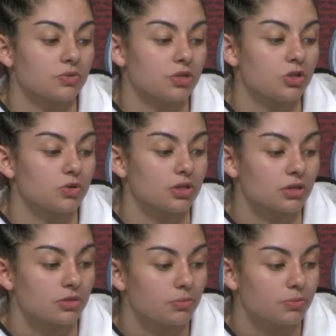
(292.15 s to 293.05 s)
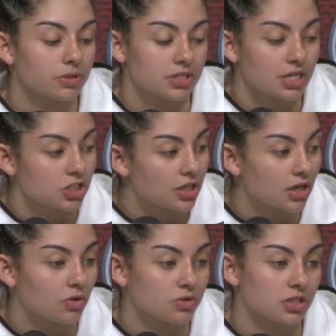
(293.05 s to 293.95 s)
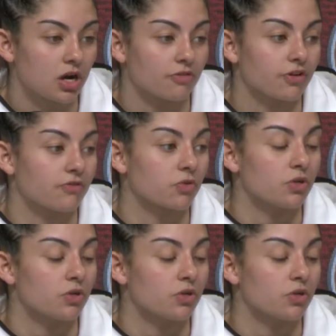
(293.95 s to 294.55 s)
We knew the possession era was in our favor.